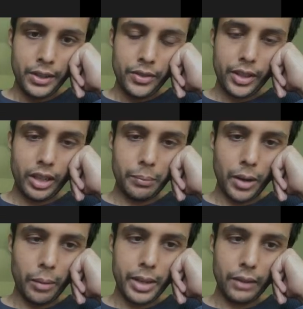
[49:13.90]
then I'll
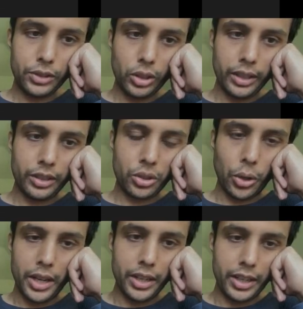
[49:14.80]
probably have to like
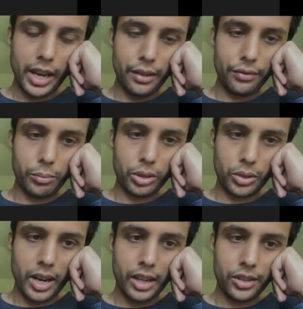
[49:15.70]
train again from
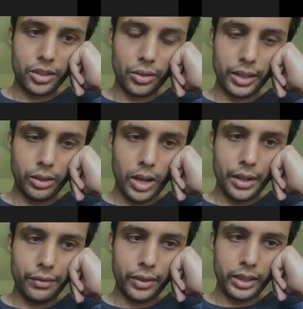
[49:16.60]
scratch. So like a lot
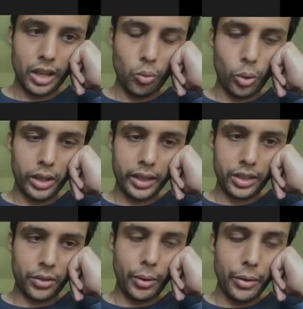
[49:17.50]
of like that work gets
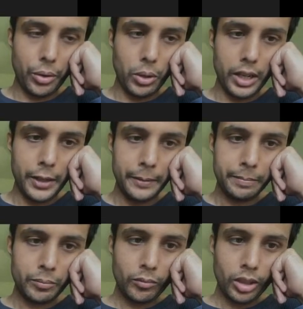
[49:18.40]
thrown away.
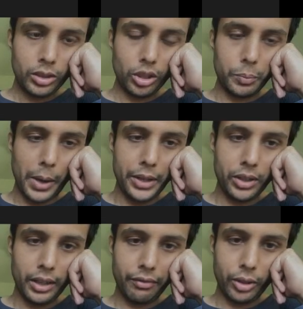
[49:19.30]
So it's better,
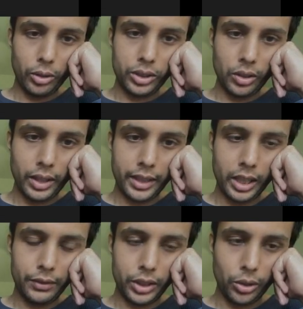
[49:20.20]
I feel, to like kind
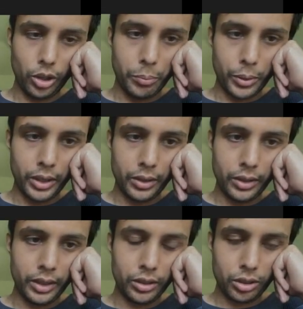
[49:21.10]
of
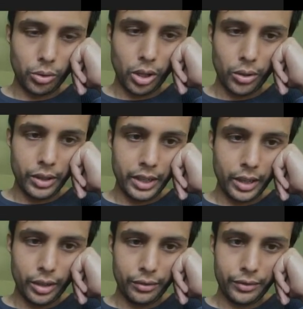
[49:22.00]
deliberately and slowly
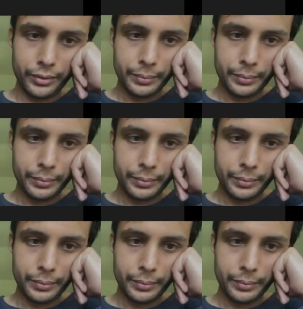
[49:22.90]
kind of